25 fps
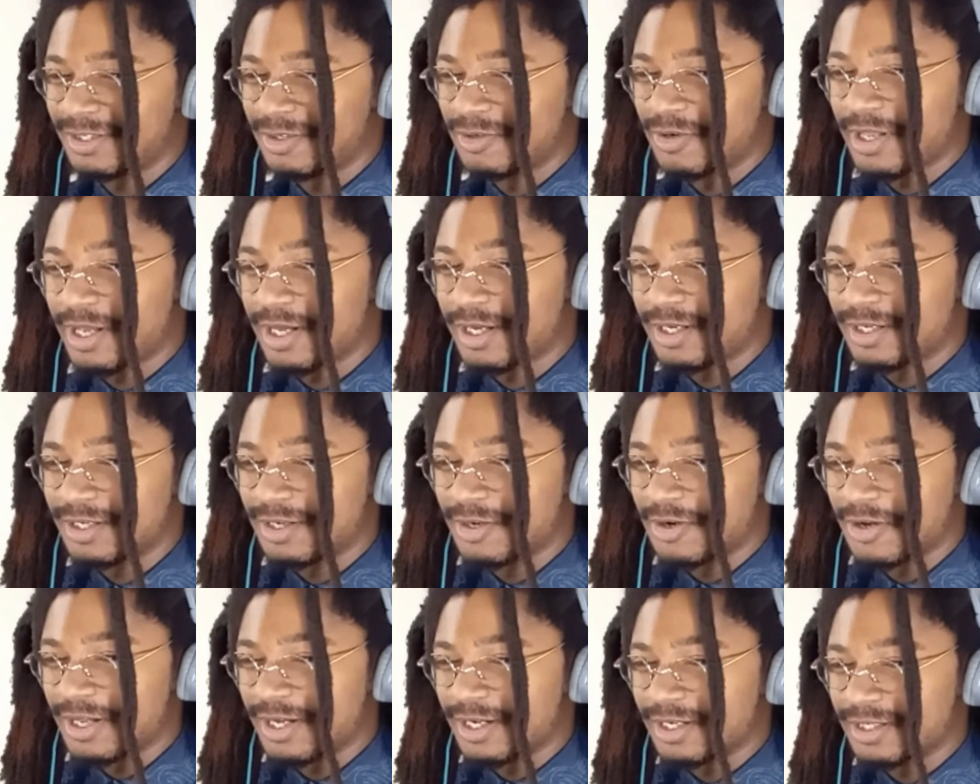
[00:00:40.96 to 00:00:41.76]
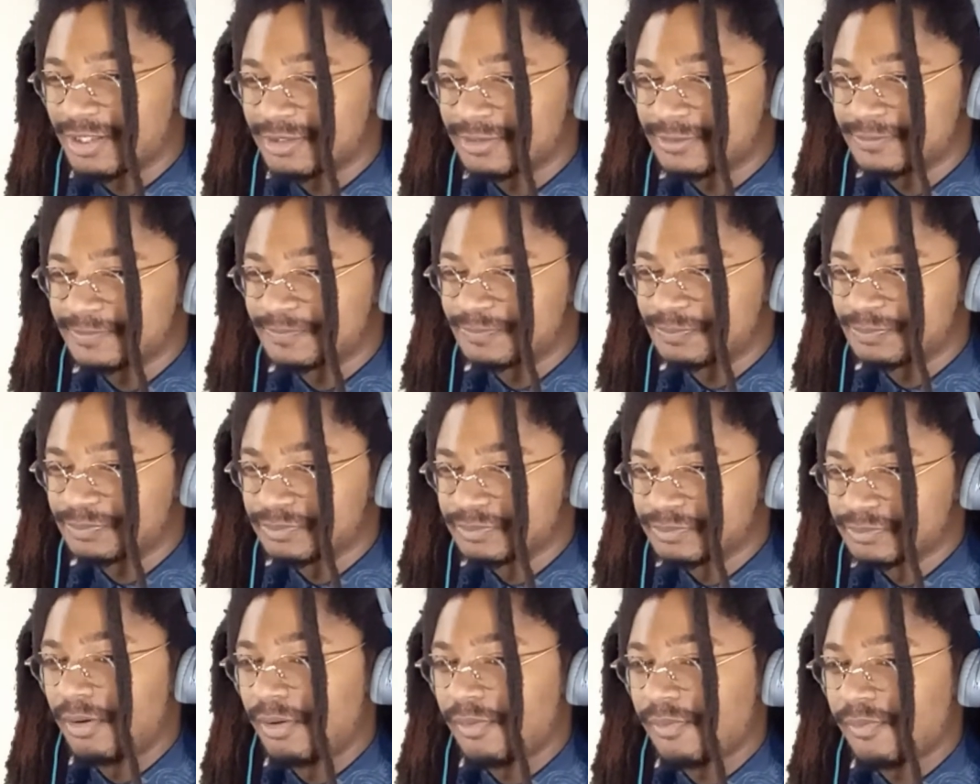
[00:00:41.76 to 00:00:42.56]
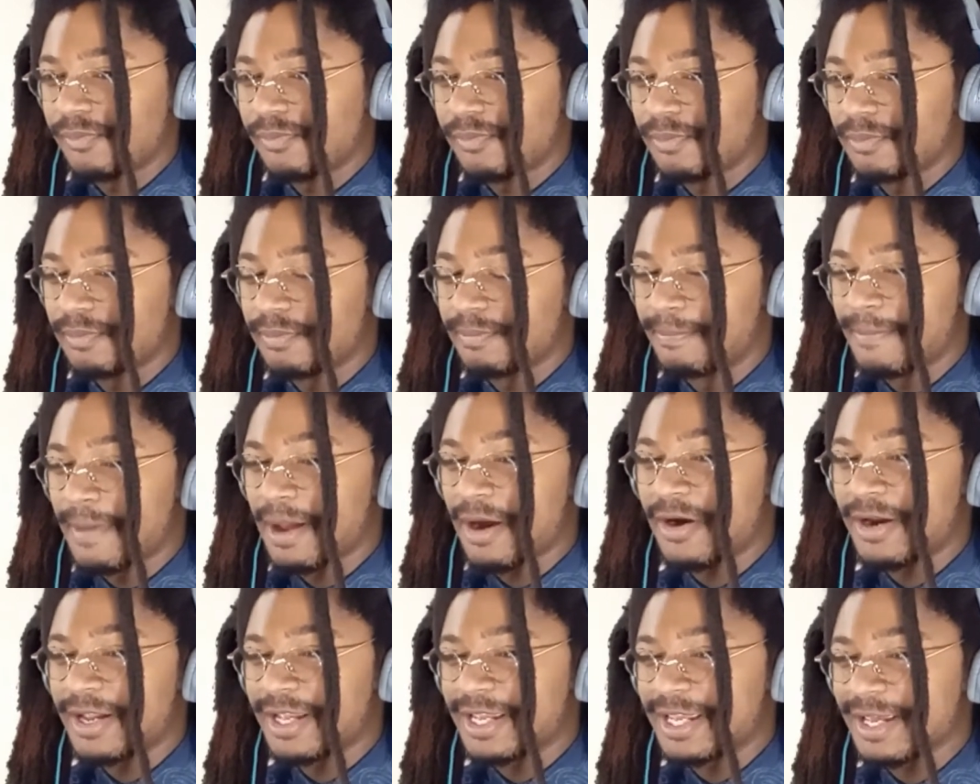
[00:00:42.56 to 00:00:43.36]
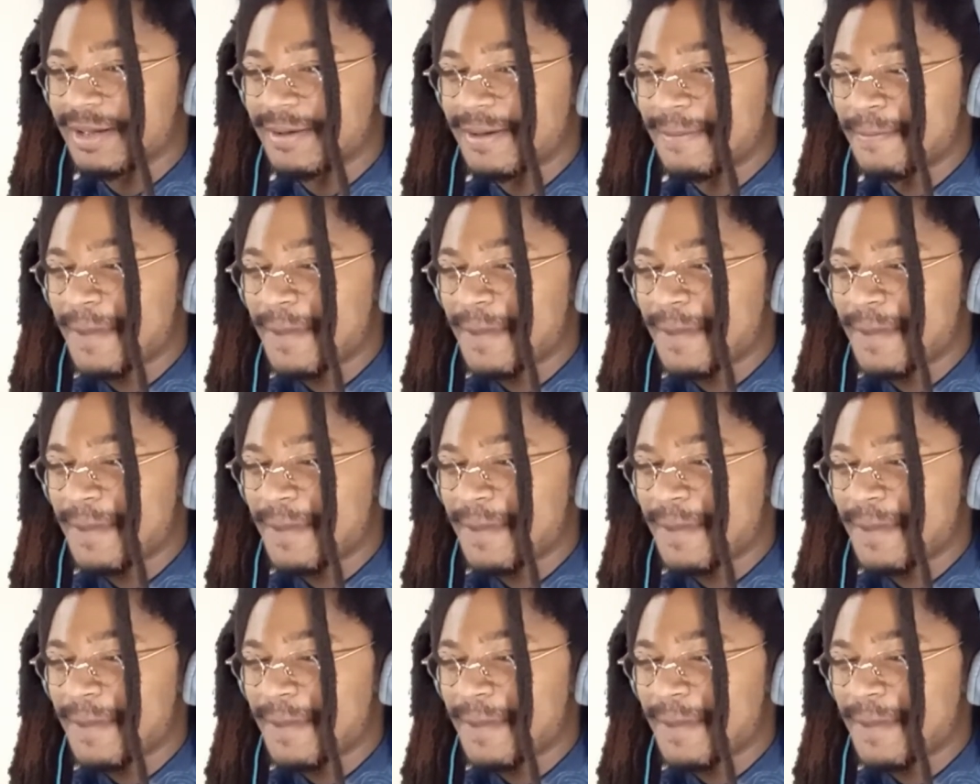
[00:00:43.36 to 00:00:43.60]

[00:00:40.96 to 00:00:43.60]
Oh yeah. Mary,